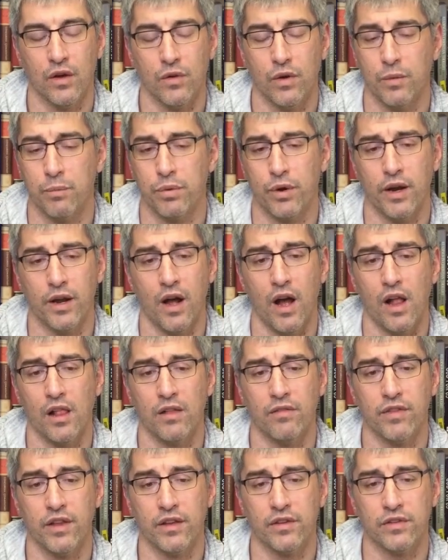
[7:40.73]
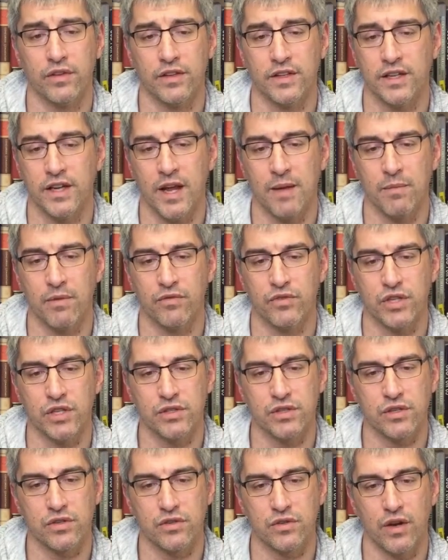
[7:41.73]
We pray all of this in the name of
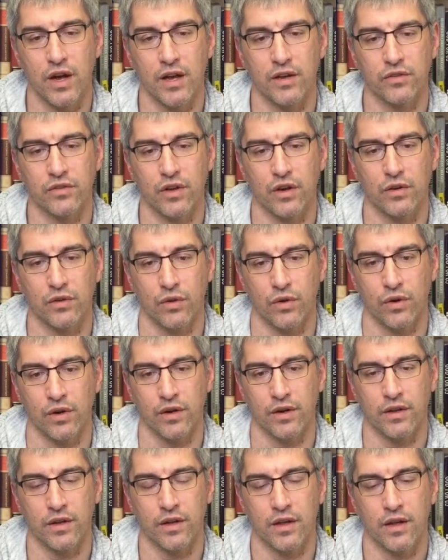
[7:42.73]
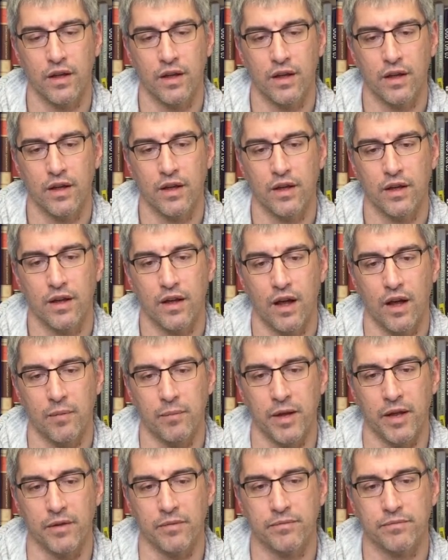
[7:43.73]
Jesus Christ our Lord.
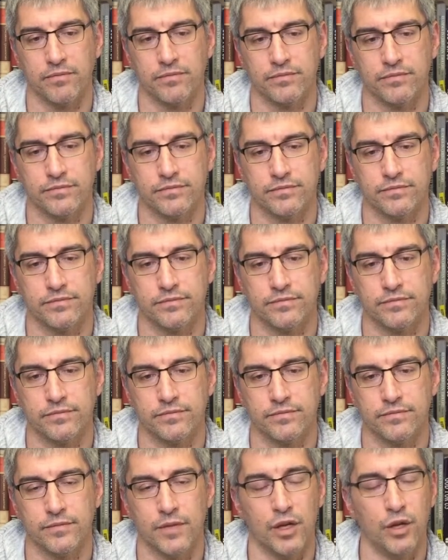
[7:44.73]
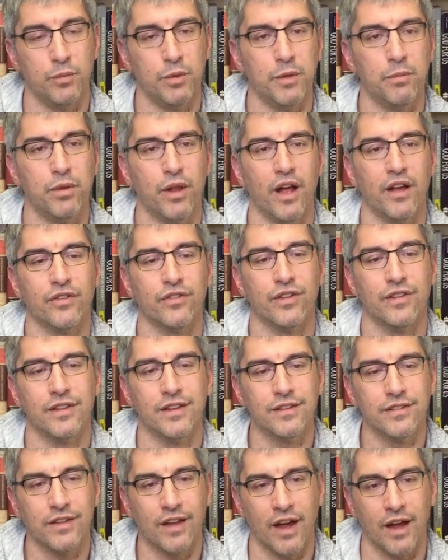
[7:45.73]
Amen. May you be blessed in
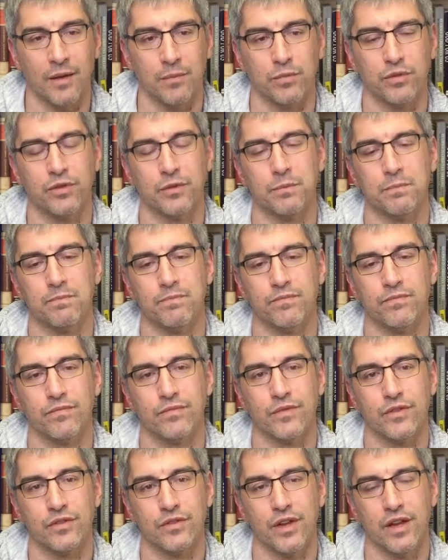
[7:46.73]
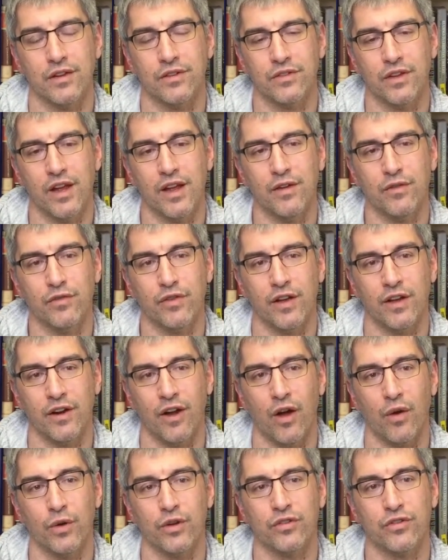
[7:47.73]
these times. Stay safe and
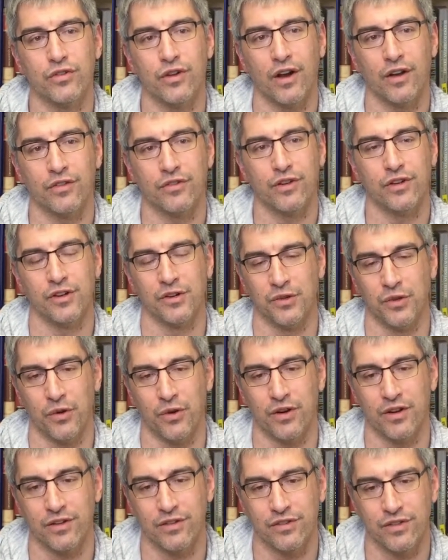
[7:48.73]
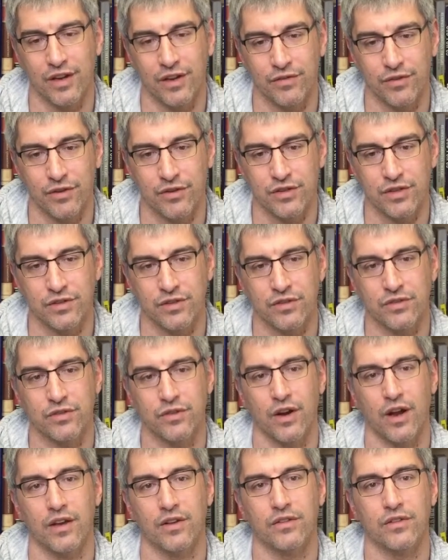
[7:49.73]
always trust in your Lord and Savior Jesus
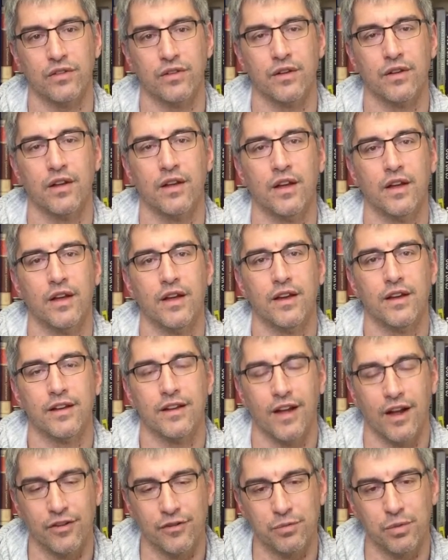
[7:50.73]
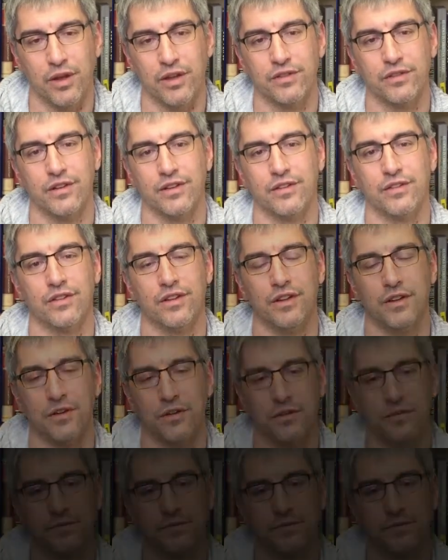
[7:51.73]
Christ. God's blessings to you.